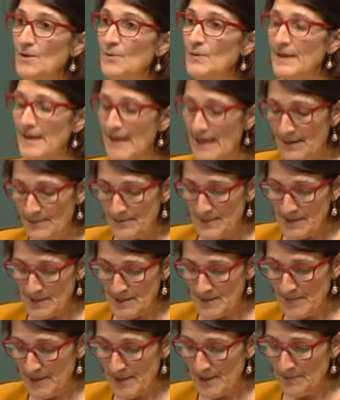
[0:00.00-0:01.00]
We are, Mr
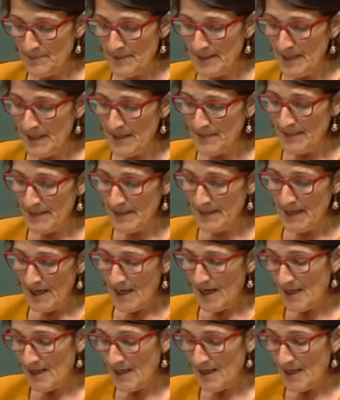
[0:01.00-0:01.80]
Speaker, coming